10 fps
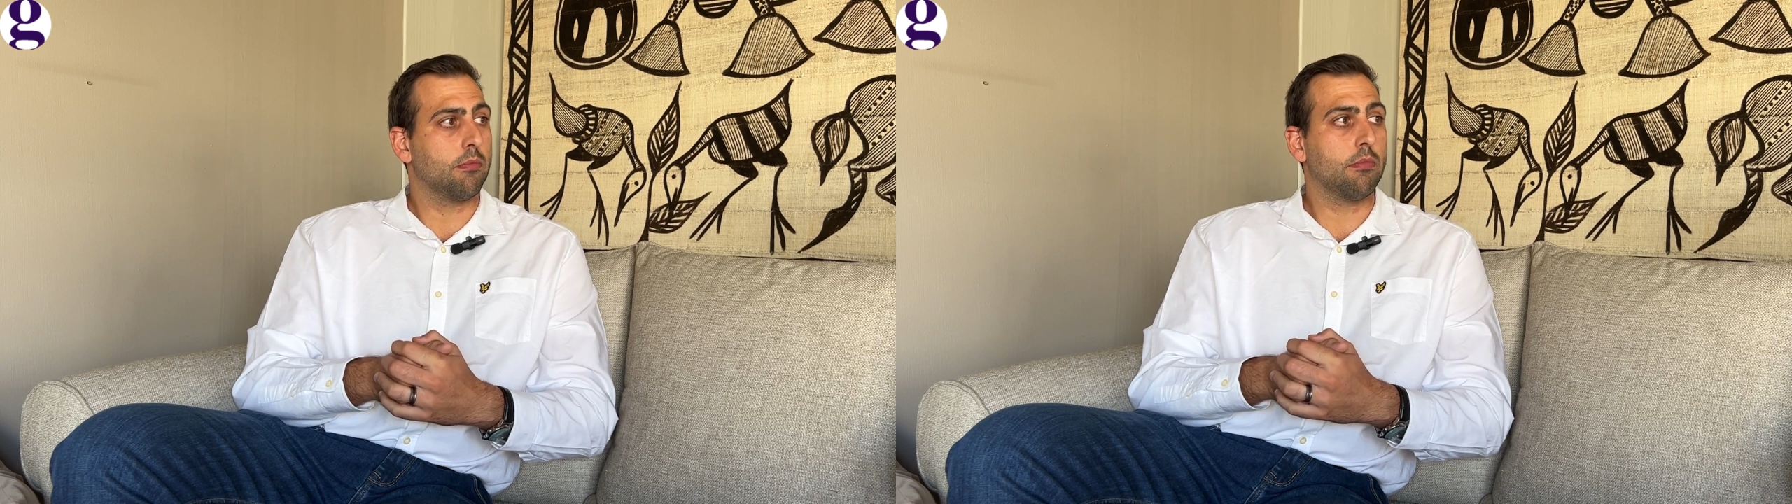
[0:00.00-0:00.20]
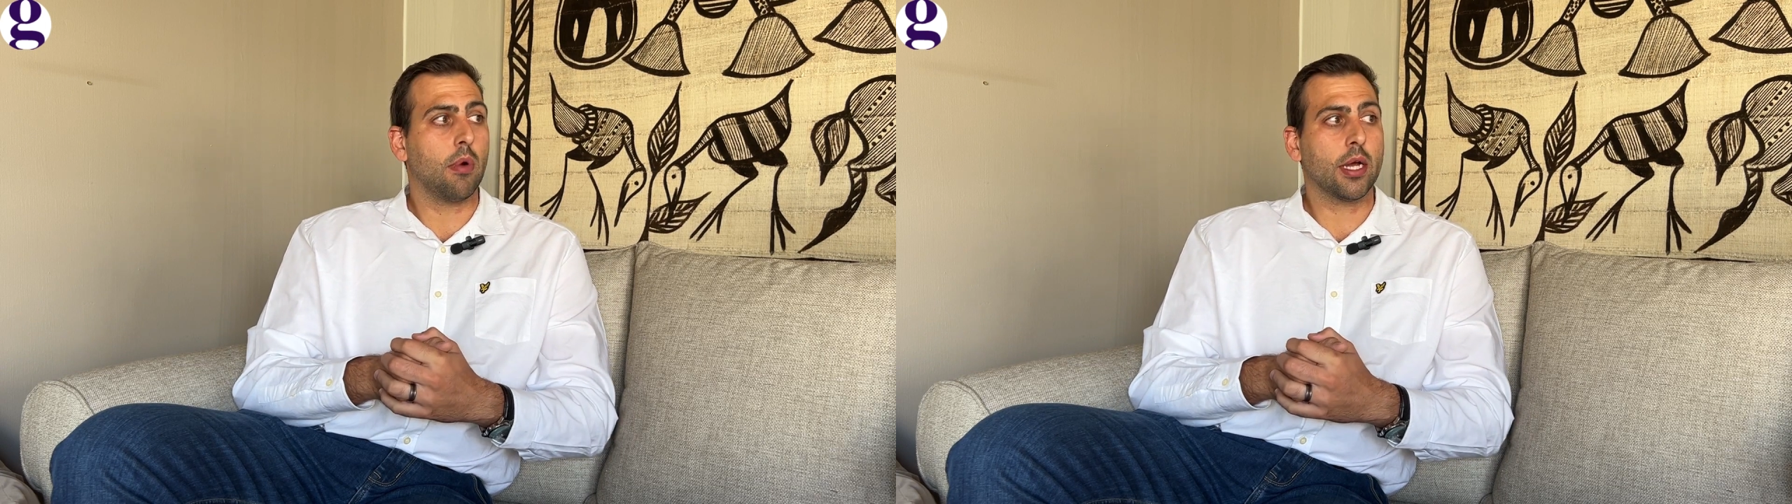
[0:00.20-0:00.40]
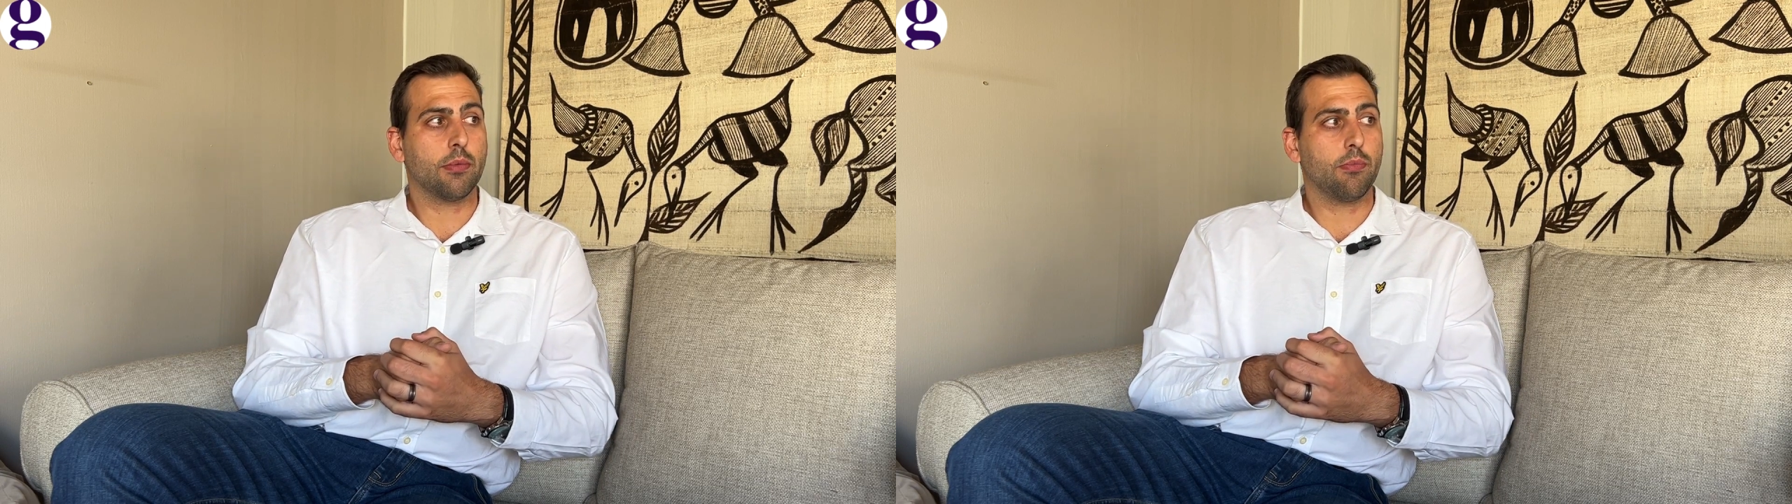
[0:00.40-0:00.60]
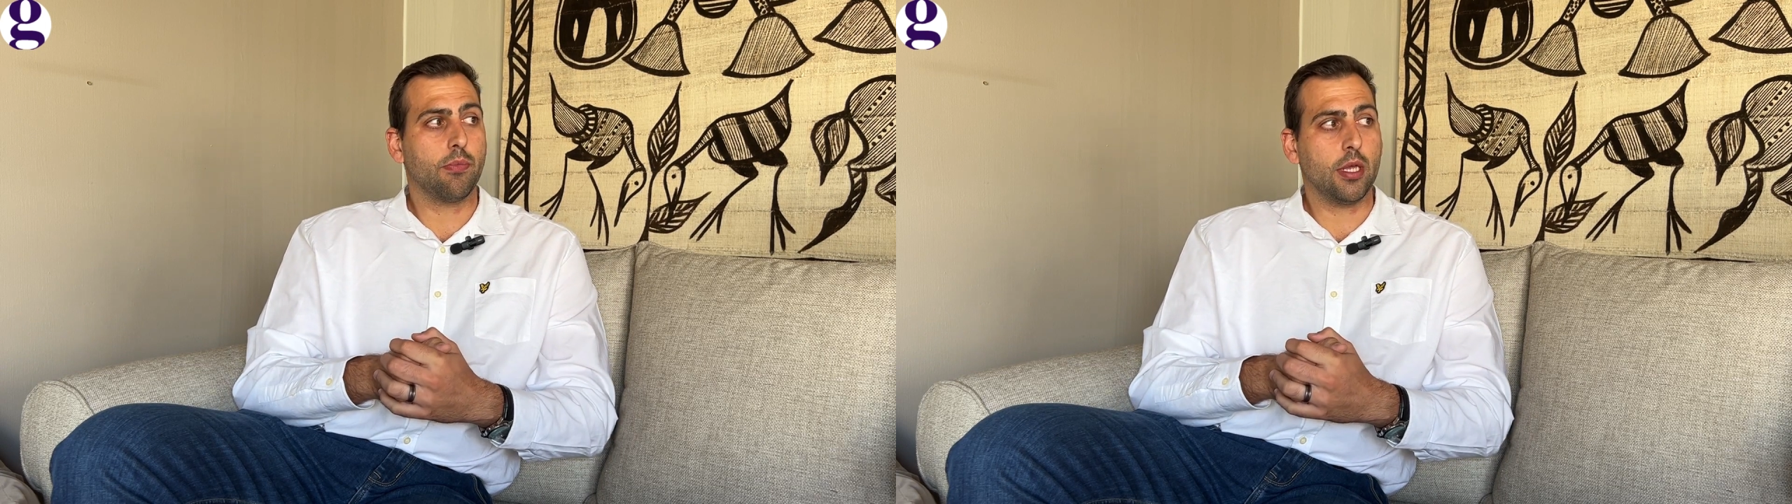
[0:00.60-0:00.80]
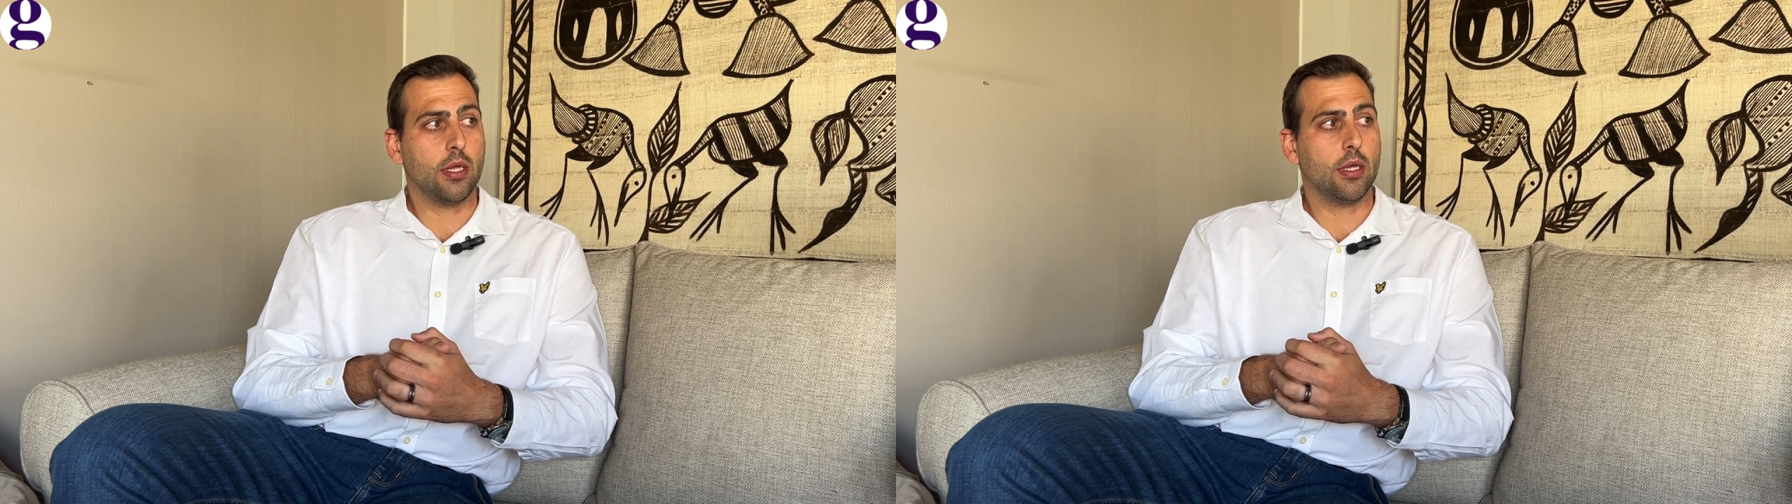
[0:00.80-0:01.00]
might
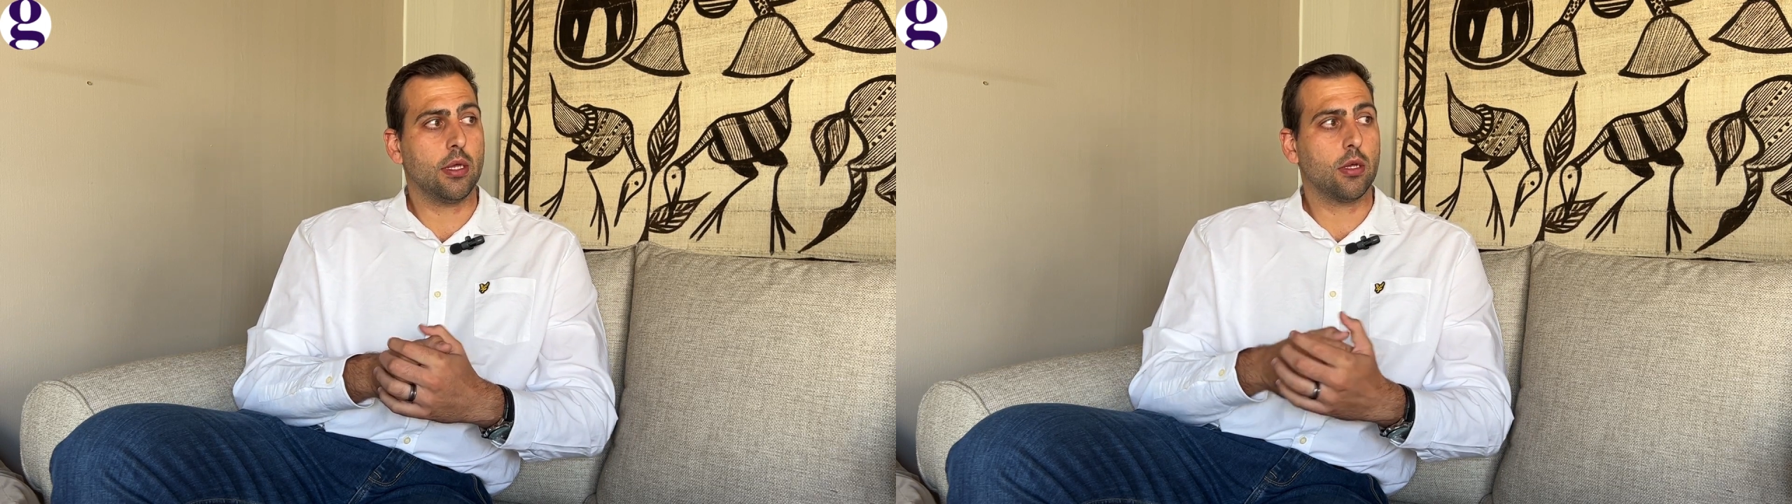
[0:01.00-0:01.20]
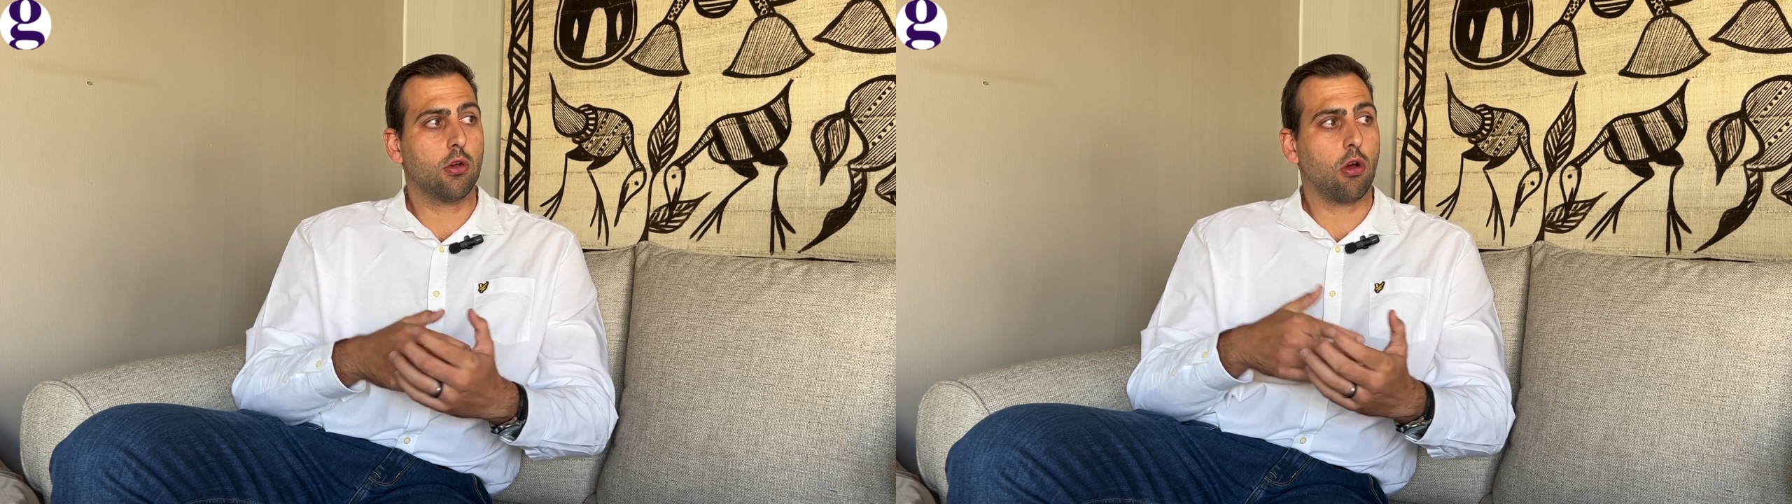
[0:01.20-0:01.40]
be